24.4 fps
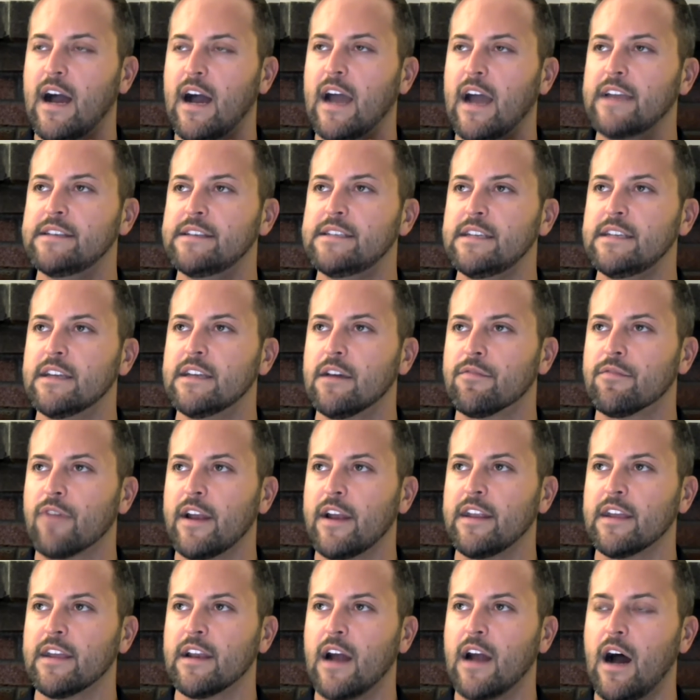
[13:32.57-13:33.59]
idea of
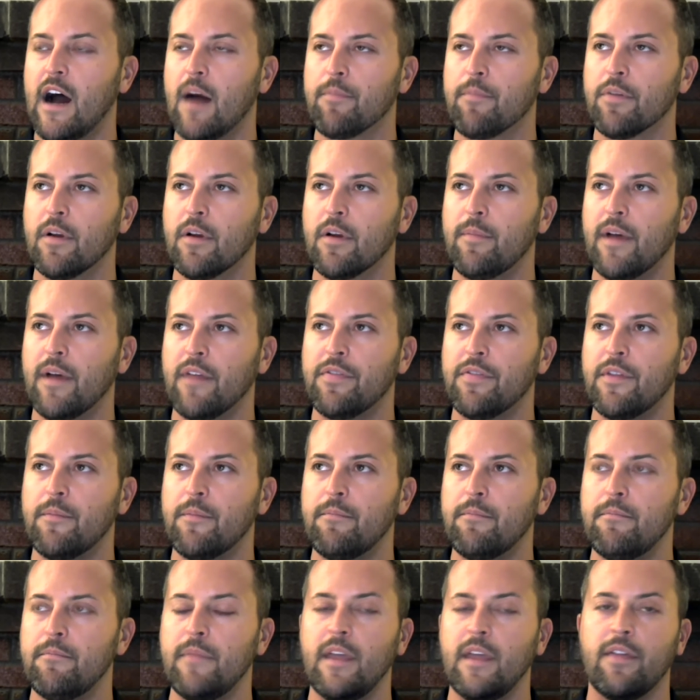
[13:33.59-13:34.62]
writing an opera about the
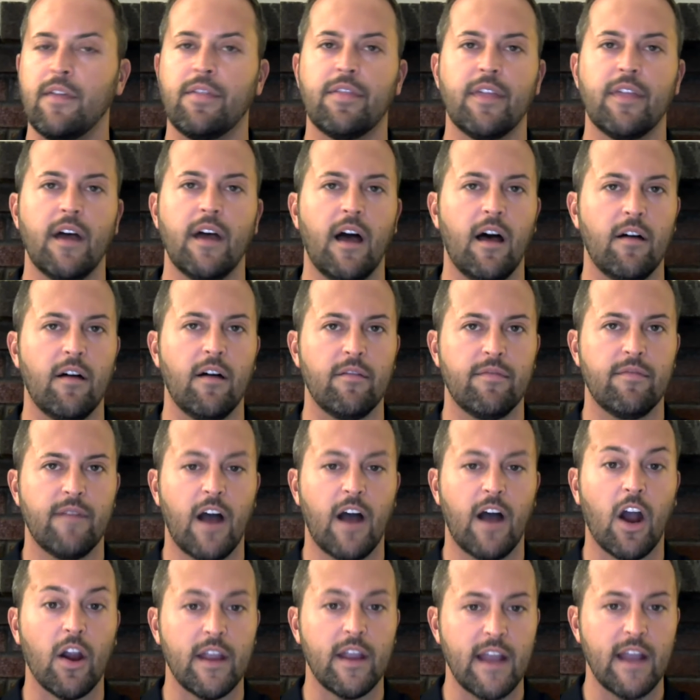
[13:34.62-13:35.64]
myth of
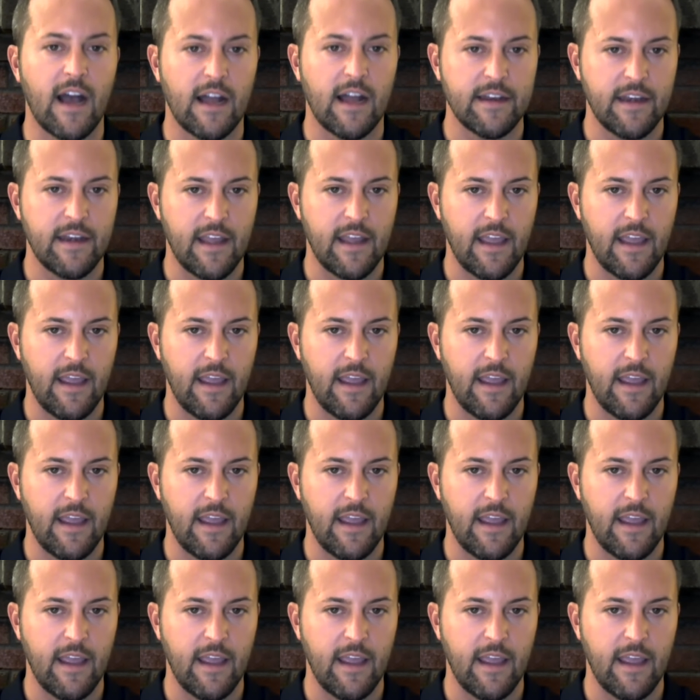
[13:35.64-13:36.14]
Ariadne.